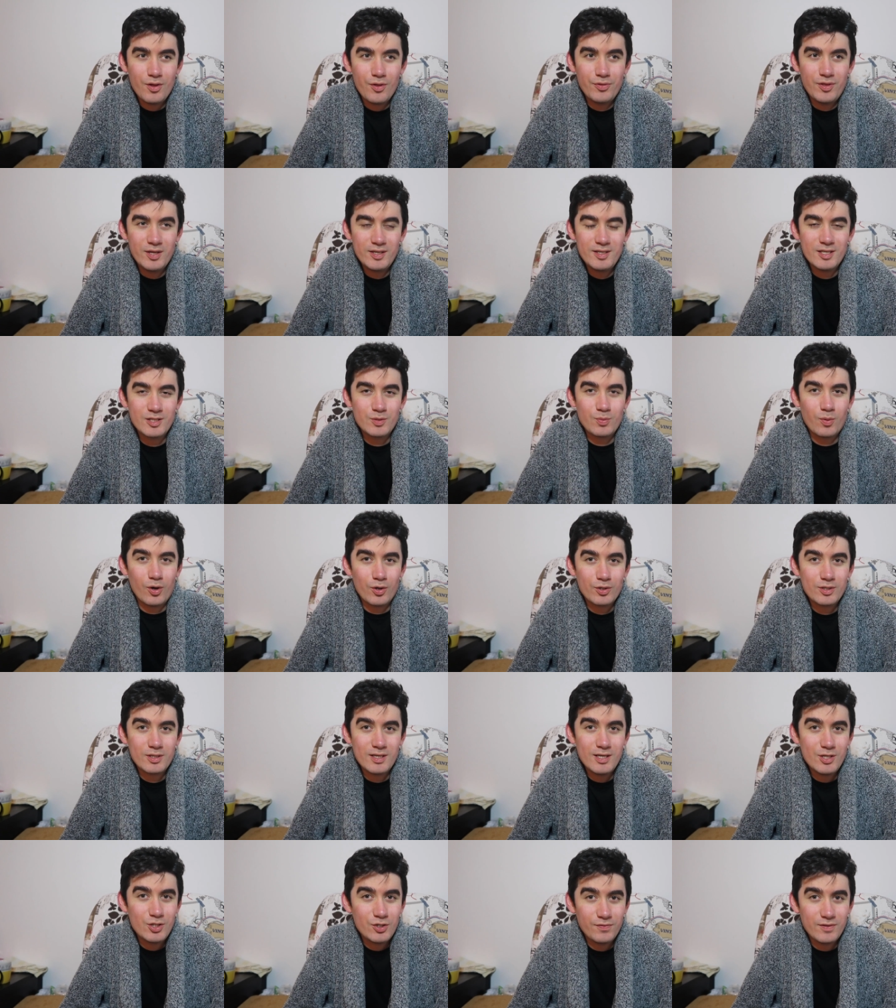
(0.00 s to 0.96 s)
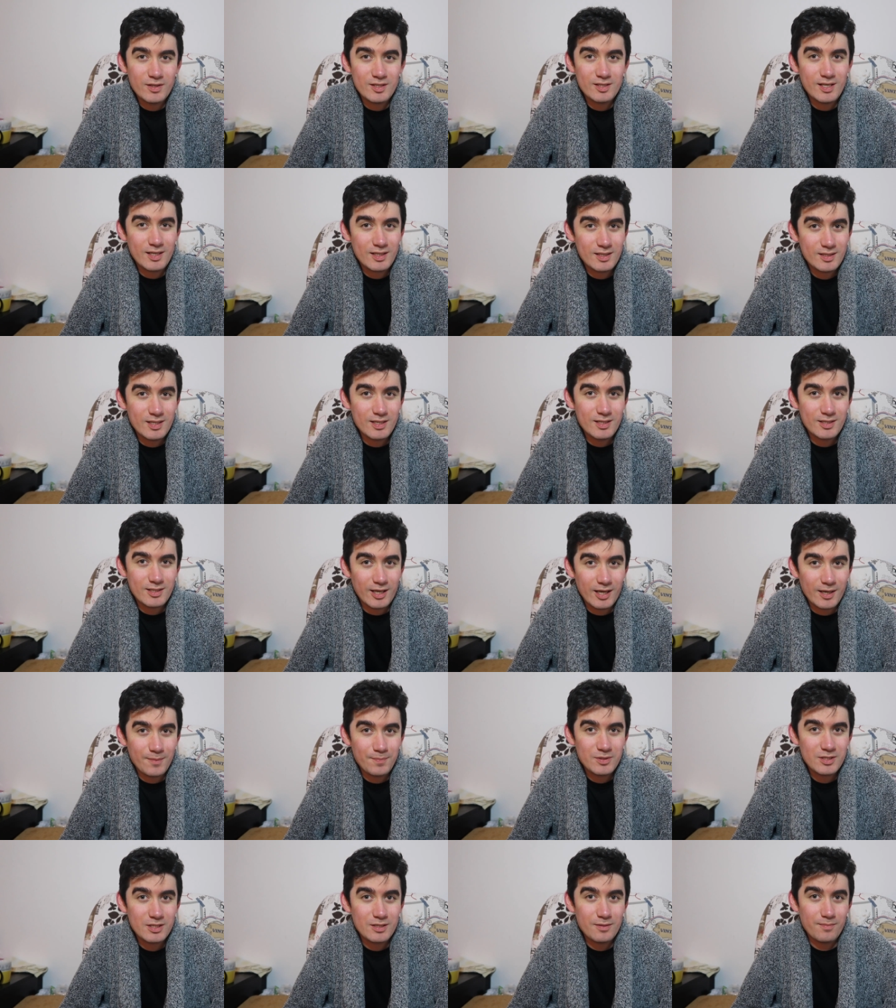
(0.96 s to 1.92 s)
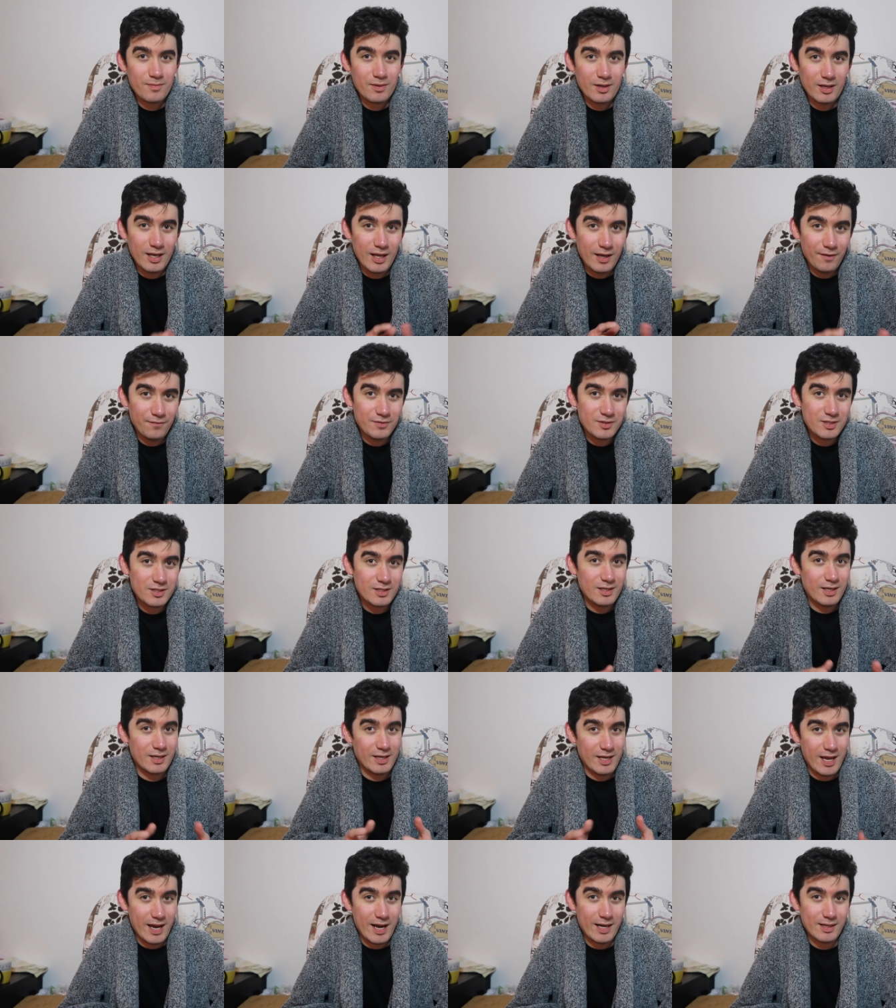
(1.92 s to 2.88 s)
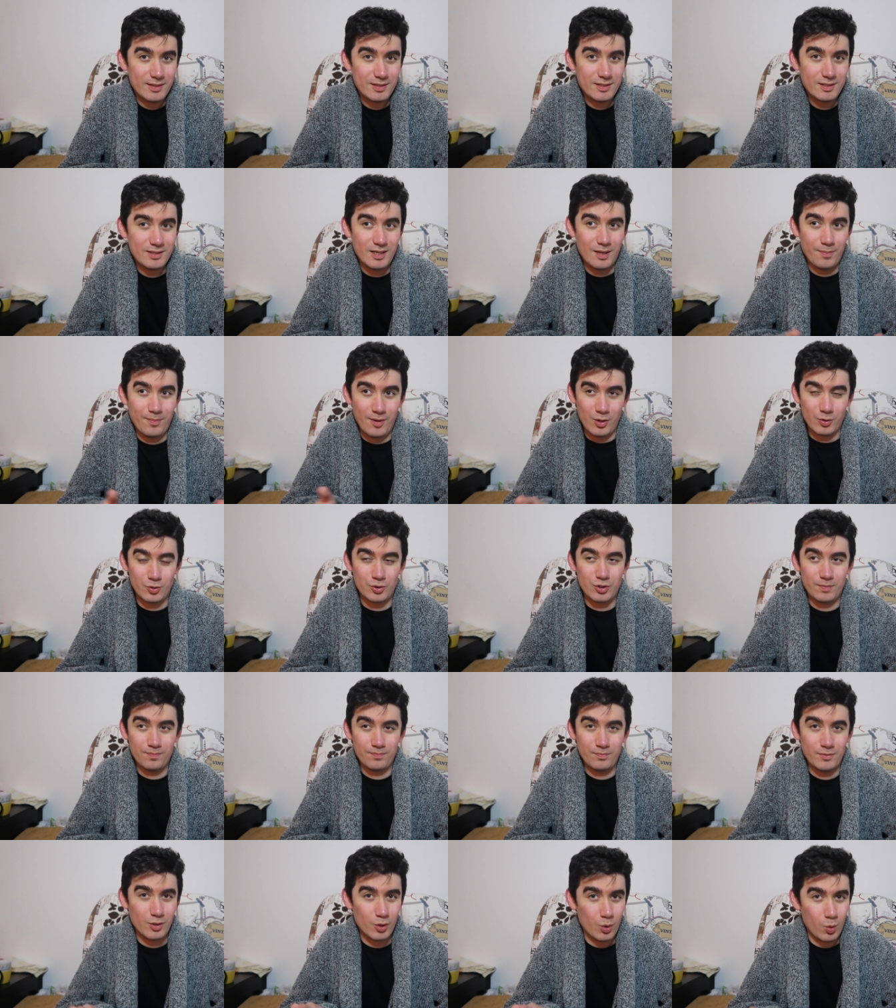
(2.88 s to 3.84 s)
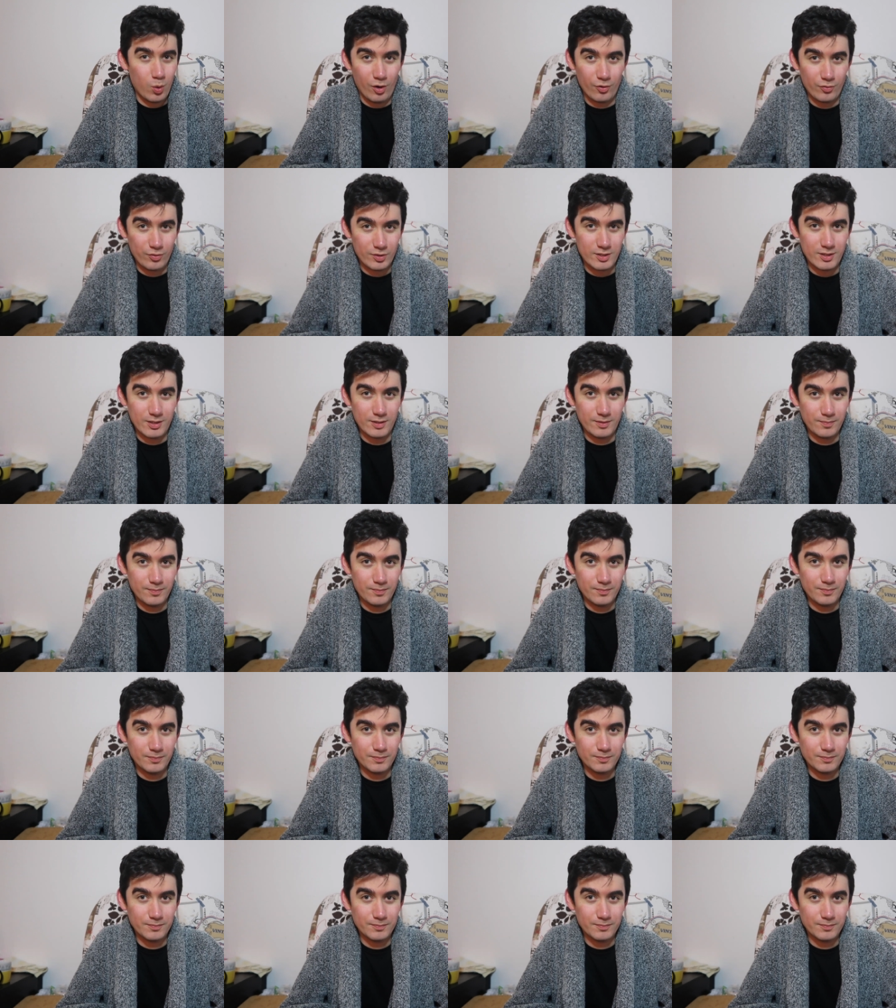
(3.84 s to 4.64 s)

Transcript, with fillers: This is what each of the 16 types loves and hates about quarantine.